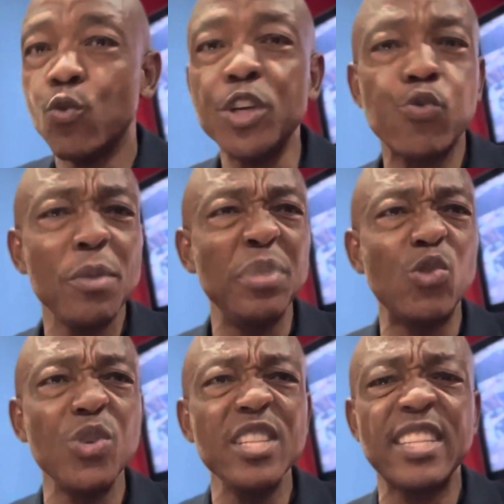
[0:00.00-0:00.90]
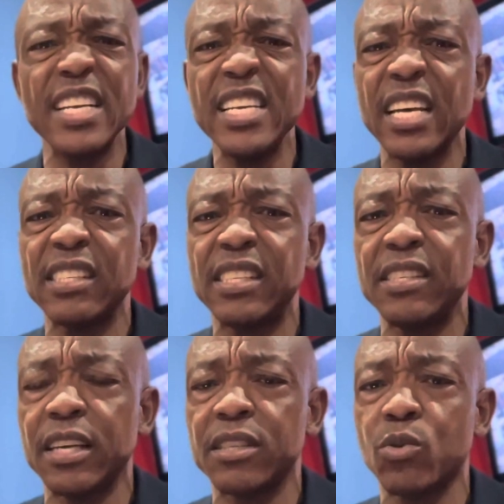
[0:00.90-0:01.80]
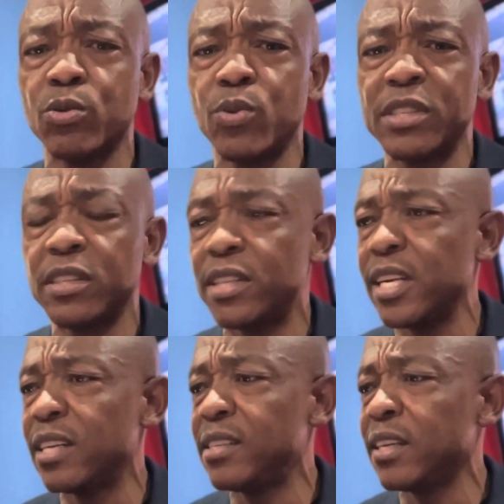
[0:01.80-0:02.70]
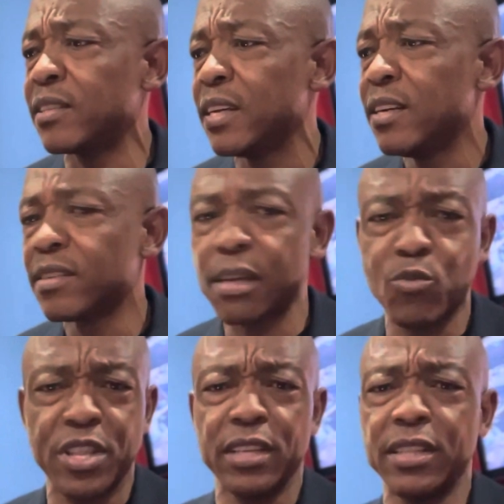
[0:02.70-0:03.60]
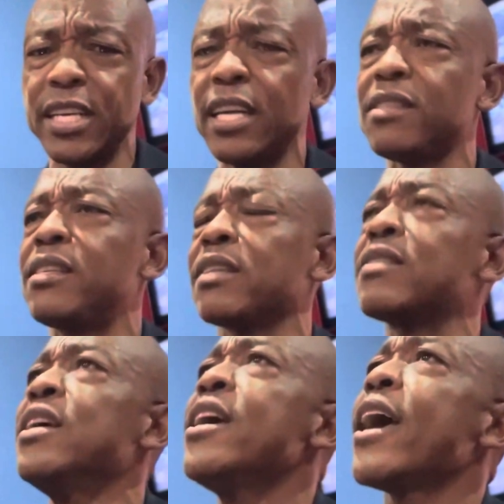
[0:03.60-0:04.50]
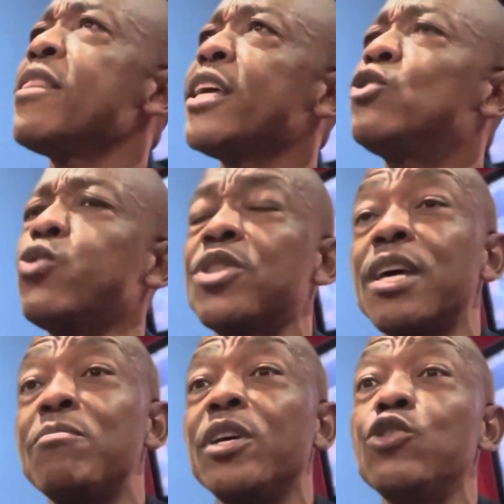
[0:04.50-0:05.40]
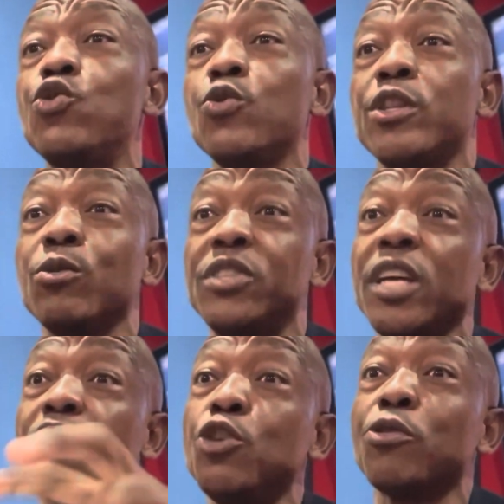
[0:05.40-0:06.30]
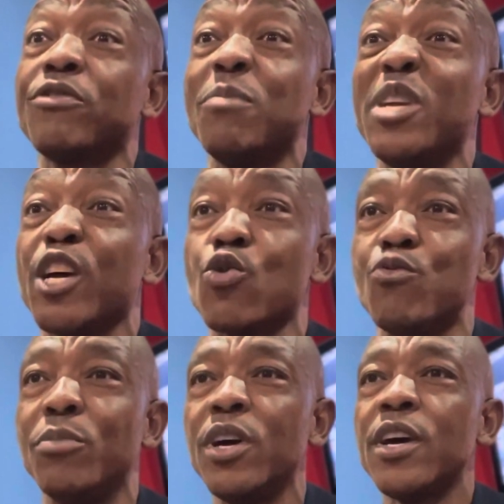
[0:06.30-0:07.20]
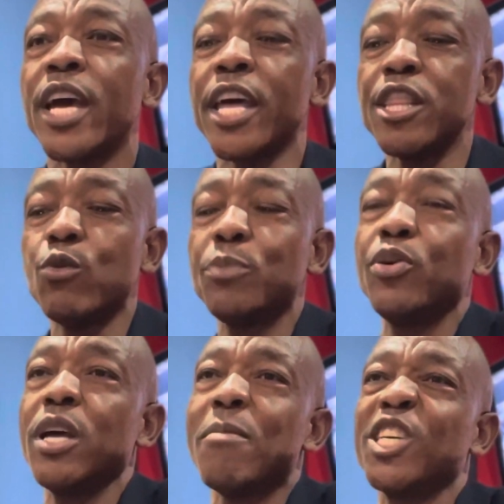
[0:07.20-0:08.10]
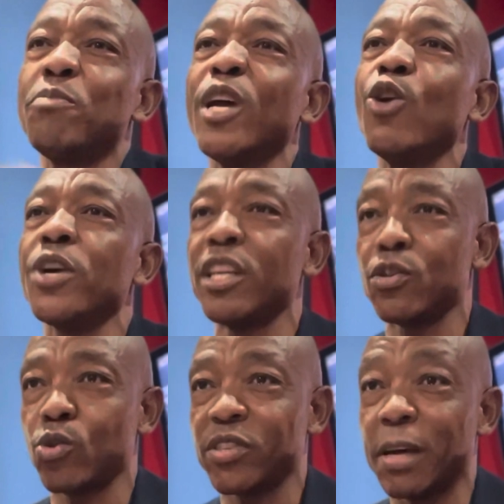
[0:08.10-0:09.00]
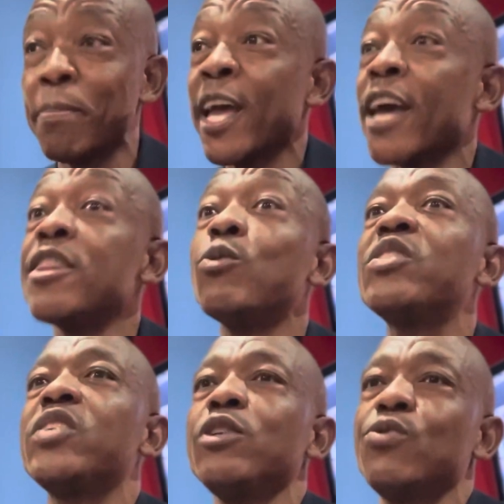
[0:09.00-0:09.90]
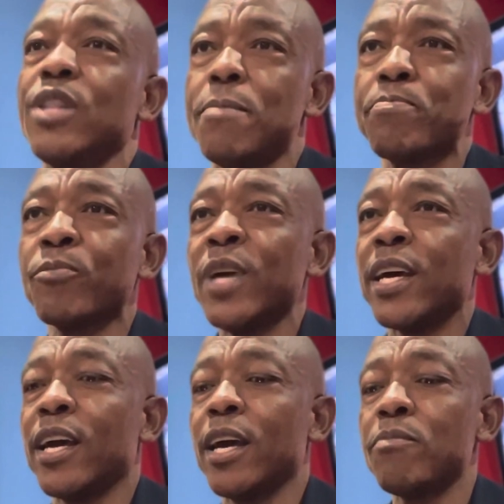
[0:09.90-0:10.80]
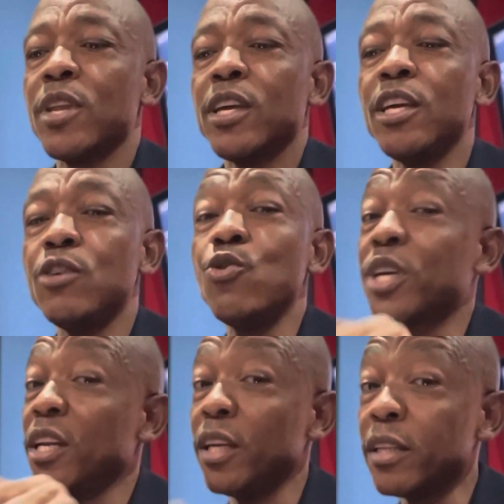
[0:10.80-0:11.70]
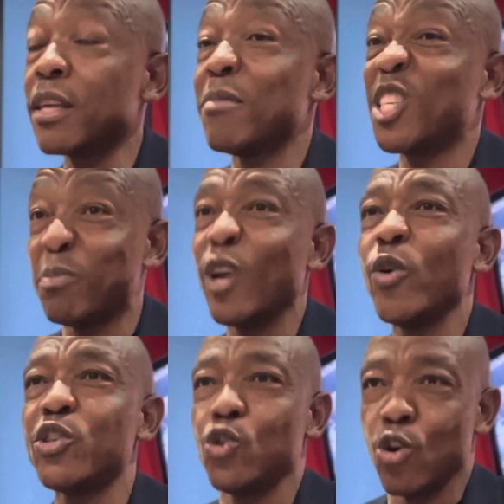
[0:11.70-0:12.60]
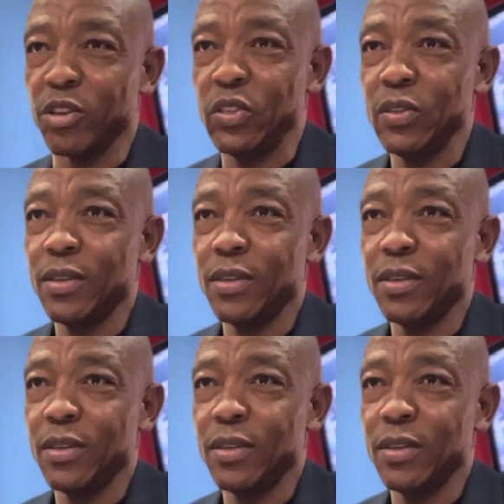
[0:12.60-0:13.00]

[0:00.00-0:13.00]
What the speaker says: which were between 3 and 6 years old. Was it 3 and 6? Somewhere there, 3 and 6. And they took them they would take each of them in a room and they would put a marshmallow in a saucer. And they would say to them, you can eat the marshmallow, it's yours.